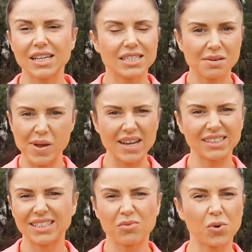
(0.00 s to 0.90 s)
It's
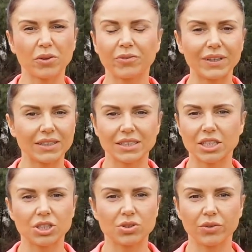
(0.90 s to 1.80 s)
amazing what fitness
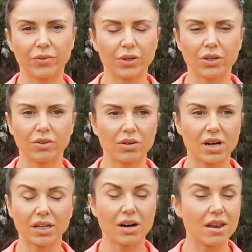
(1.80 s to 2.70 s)
can do for you.
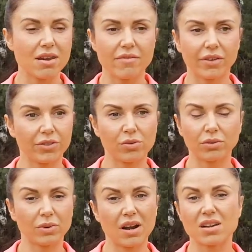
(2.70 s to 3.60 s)
I never
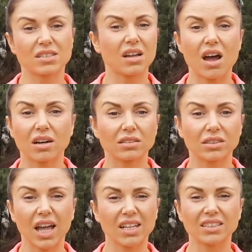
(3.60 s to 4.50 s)
thought when I started
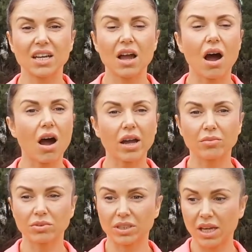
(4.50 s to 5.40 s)
that I
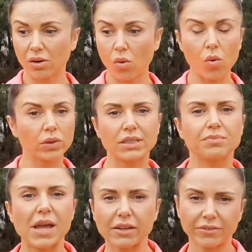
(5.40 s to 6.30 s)
would get all these
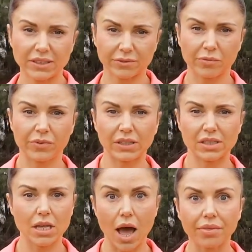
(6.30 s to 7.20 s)
benefits from
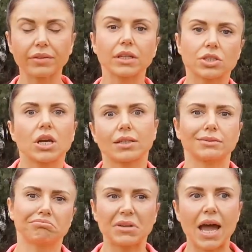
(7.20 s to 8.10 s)
fitness other than just
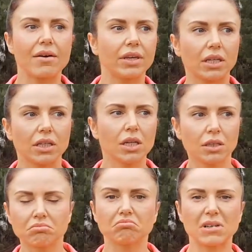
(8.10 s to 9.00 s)
having
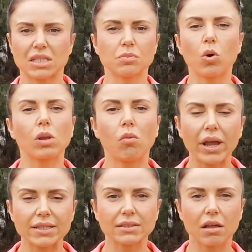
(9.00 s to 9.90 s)
a smaller
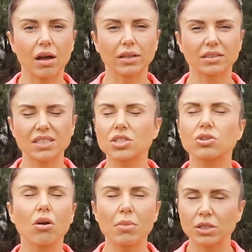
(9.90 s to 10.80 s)
waistline. There's
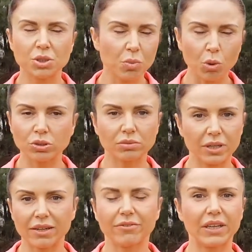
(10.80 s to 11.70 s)
so much more to
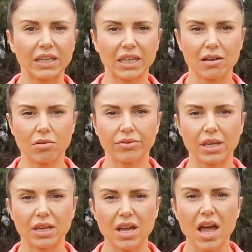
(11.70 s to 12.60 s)
being fit and
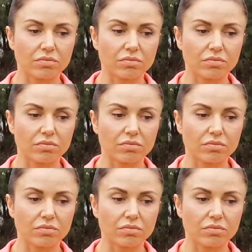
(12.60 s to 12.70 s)
healthy.